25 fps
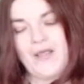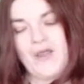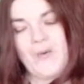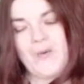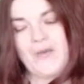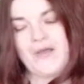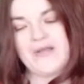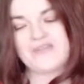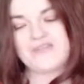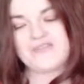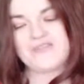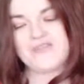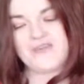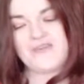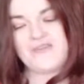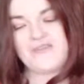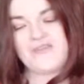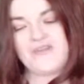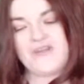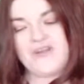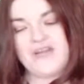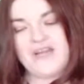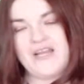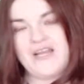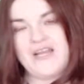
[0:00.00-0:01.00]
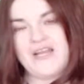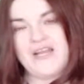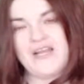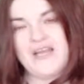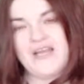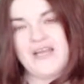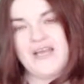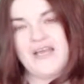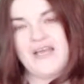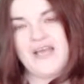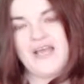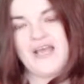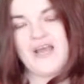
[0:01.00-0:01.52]
Question 3.
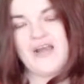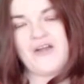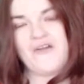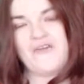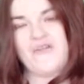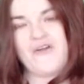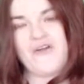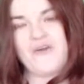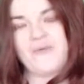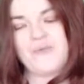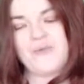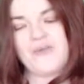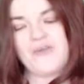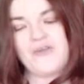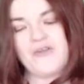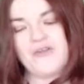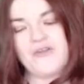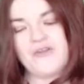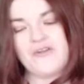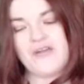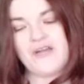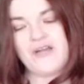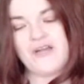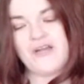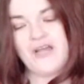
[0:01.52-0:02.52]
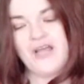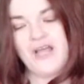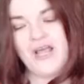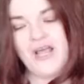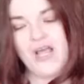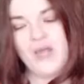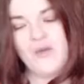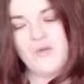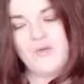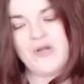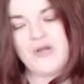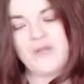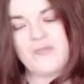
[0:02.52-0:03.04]
In rugby union,
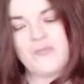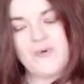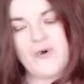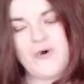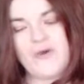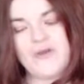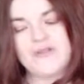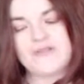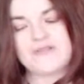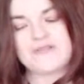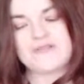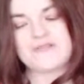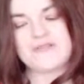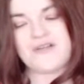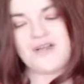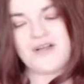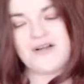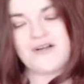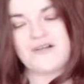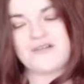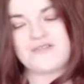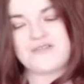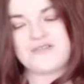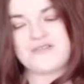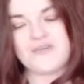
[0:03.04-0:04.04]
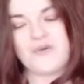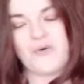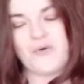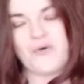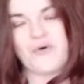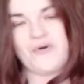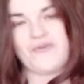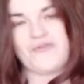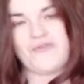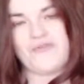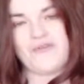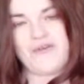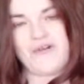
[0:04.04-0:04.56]
how many points are
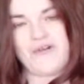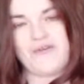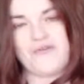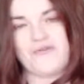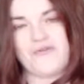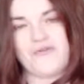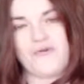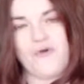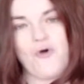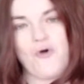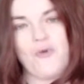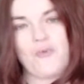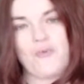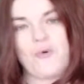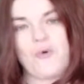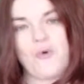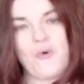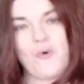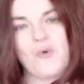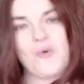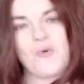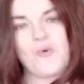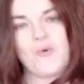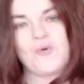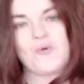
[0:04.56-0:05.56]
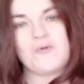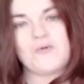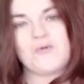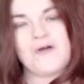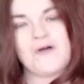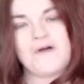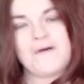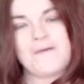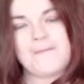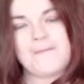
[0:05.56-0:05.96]
scored for a drop goal?